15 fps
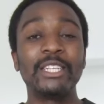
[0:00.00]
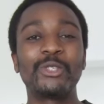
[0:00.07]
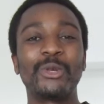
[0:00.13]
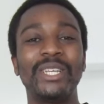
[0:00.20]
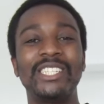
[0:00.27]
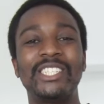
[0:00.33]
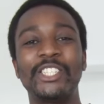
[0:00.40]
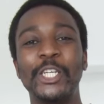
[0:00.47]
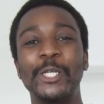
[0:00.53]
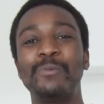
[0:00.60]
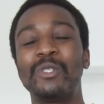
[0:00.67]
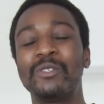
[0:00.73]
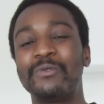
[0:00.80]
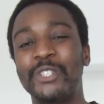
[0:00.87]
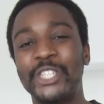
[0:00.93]
So in
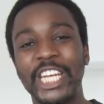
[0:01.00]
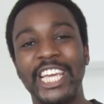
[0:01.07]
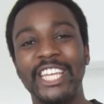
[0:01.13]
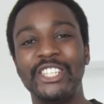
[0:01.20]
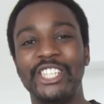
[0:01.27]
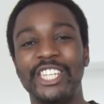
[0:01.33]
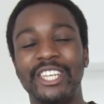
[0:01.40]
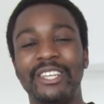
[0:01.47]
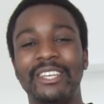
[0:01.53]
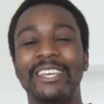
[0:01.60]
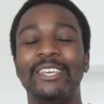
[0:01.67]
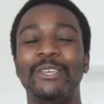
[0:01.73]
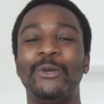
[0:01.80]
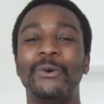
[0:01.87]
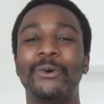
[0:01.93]
terms of changing
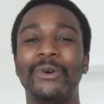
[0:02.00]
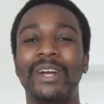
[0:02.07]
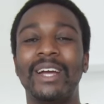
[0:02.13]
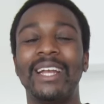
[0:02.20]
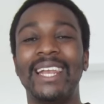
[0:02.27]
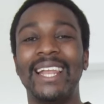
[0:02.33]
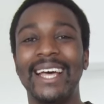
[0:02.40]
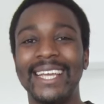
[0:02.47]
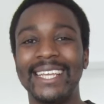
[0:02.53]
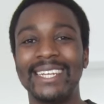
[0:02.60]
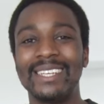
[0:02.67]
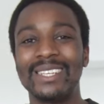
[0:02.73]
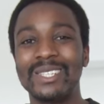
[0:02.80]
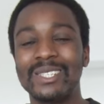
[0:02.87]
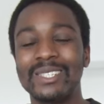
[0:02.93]
your
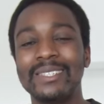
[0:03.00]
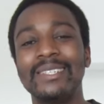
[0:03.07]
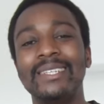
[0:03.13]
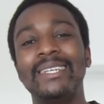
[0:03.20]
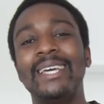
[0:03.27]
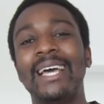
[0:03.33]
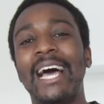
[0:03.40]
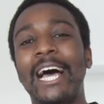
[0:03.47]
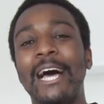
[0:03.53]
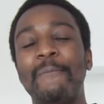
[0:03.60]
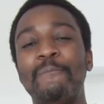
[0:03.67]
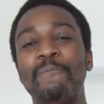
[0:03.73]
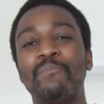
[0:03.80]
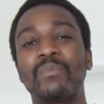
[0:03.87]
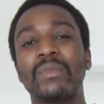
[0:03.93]
aligners,
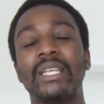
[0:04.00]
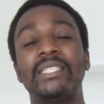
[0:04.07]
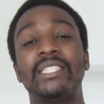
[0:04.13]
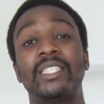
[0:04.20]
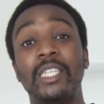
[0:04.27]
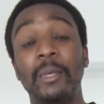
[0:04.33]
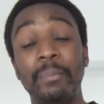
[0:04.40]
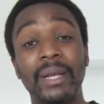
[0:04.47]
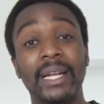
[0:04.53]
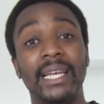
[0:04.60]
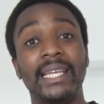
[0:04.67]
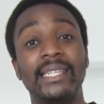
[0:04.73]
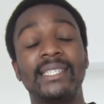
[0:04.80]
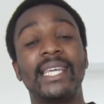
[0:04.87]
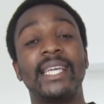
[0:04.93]

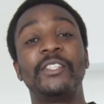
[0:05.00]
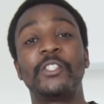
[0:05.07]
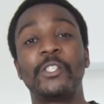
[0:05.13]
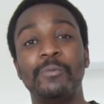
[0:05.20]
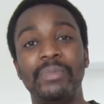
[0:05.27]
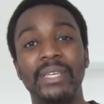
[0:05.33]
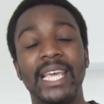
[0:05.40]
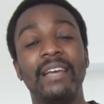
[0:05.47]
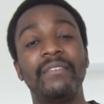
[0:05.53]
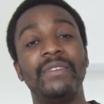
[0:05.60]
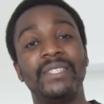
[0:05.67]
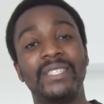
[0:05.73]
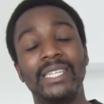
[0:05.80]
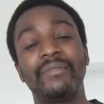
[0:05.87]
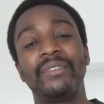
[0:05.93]
typically it tends to be every
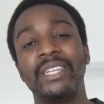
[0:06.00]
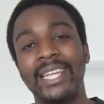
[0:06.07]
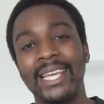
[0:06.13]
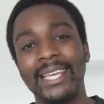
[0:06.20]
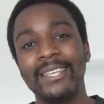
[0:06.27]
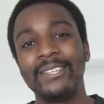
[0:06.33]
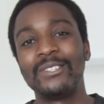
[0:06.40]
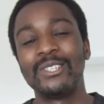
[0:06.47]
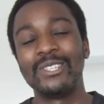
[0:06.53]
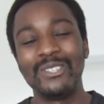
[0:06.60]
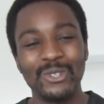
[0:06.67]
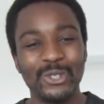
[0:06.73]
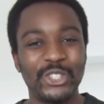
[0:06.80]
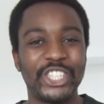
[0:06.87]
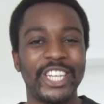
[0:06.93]
7 days
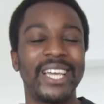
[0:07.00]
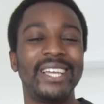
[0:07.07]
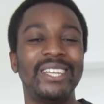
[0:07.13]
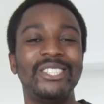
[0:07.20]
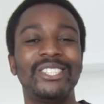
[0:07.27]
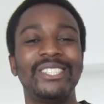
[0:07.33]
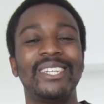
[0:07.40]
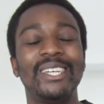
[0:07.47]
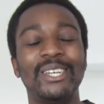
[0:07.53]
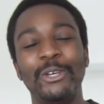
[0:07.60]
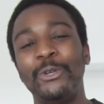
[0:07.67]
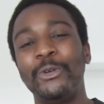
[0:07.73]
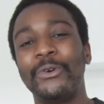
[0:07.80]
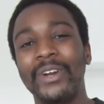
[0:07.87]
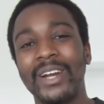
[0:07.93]
you change
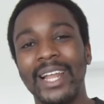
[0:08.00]
your